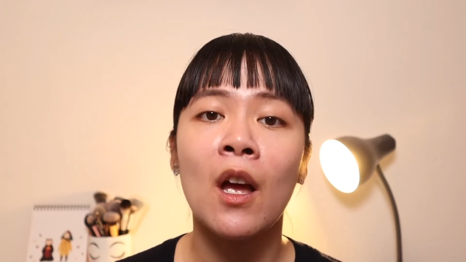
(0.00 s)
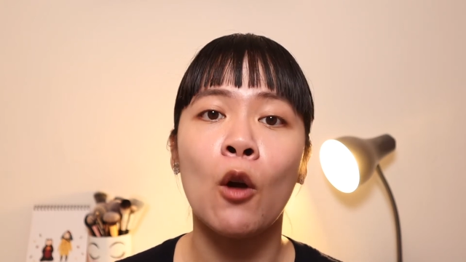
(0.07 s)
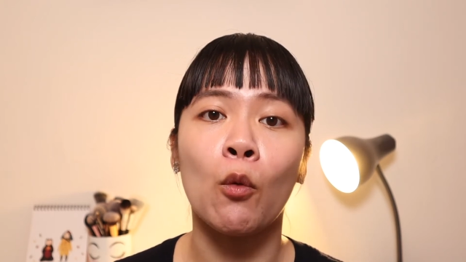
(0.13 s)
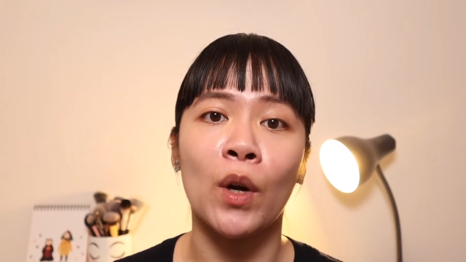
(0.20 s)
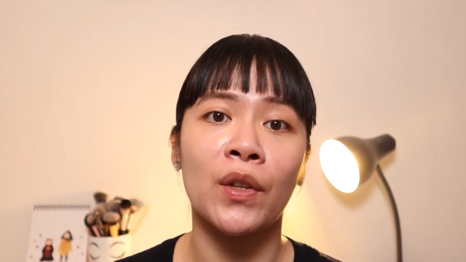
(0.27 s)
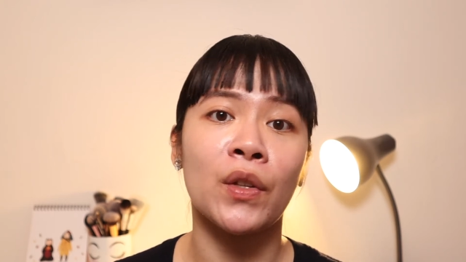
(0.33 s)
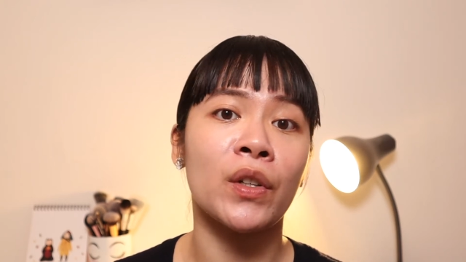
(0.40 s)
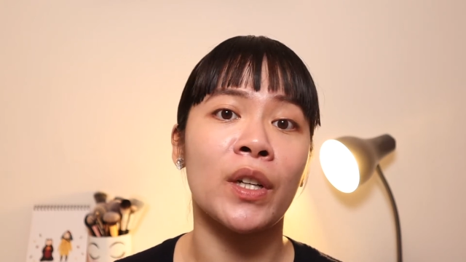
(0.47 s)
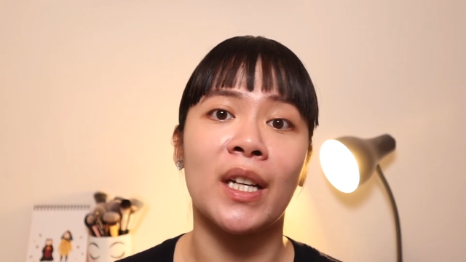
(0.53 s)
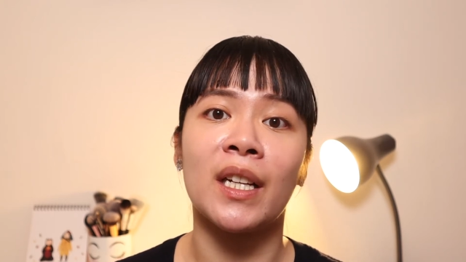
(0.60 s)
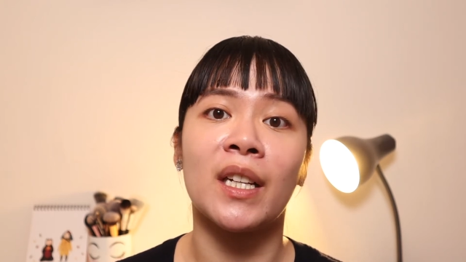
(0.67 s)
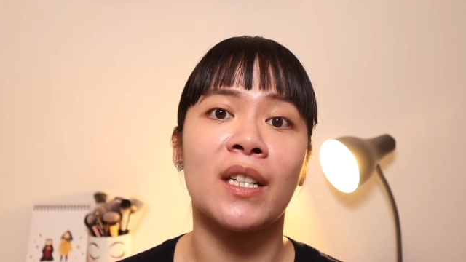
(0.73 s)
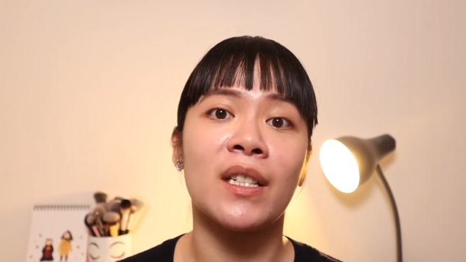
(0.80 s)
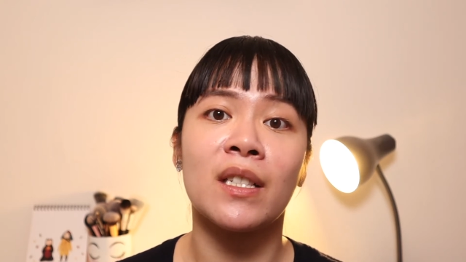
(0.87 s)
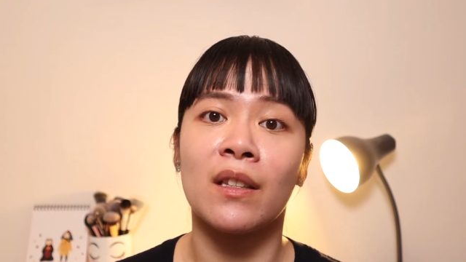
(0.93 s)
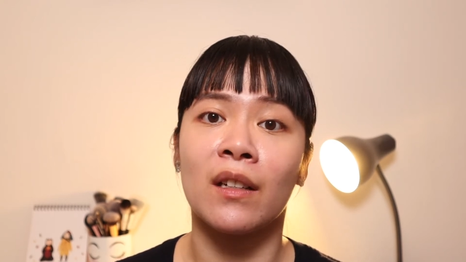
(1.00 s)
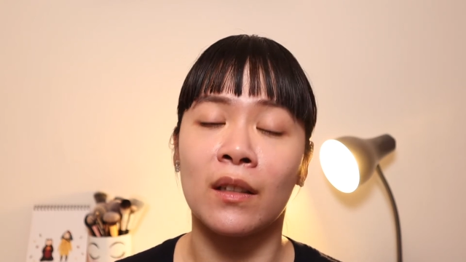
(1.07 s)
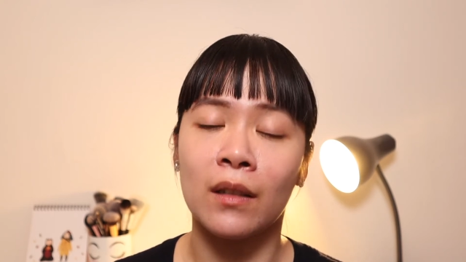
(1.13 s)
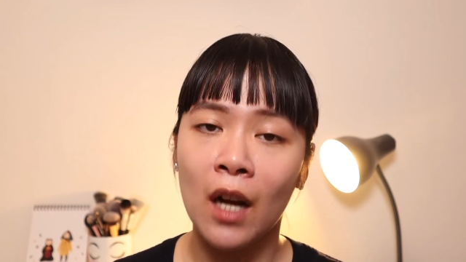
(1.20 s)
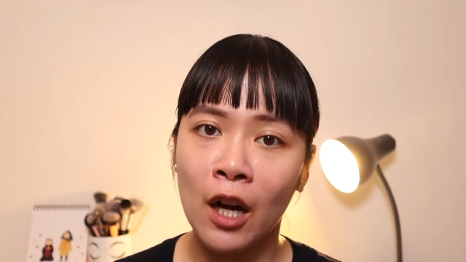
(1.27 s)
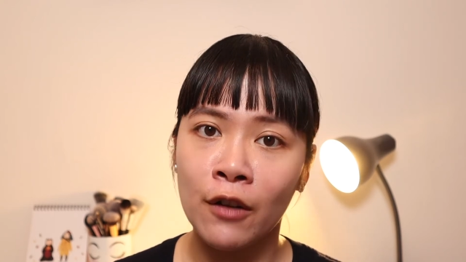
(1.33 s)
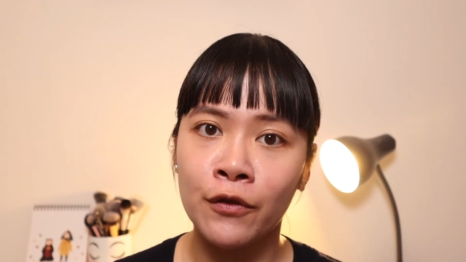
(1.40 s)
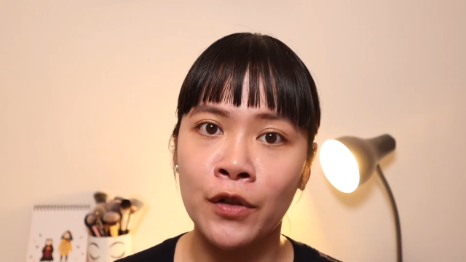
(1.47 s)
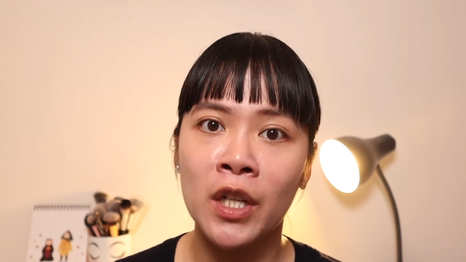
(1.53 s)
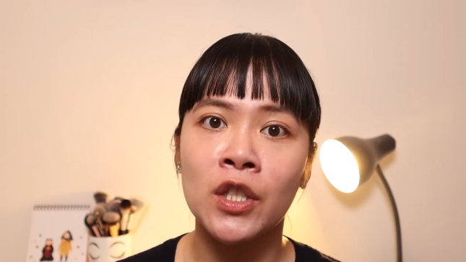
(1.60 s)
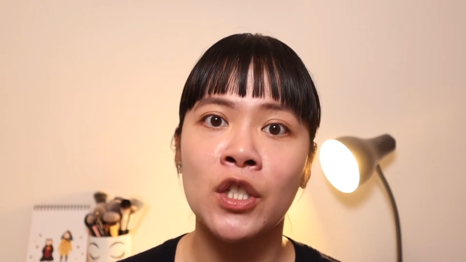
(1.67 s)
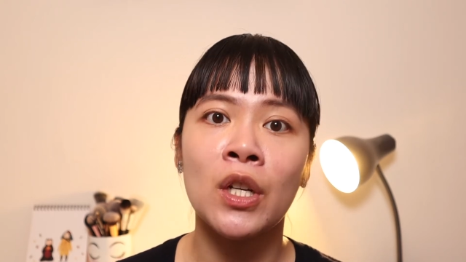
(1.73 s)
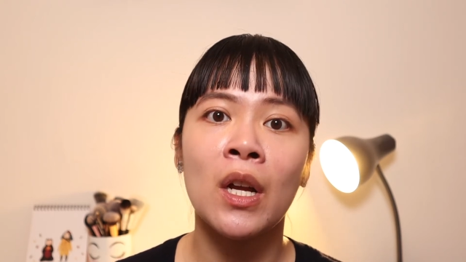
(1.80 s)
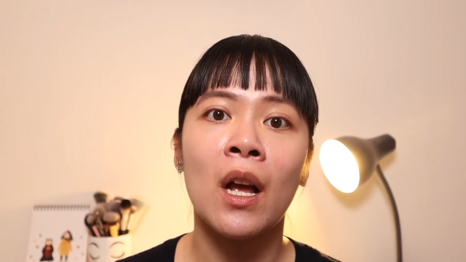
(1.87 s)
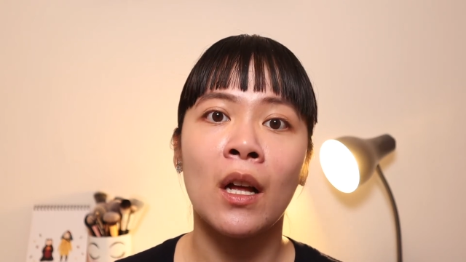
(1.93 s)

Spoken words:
whether it is their coverage,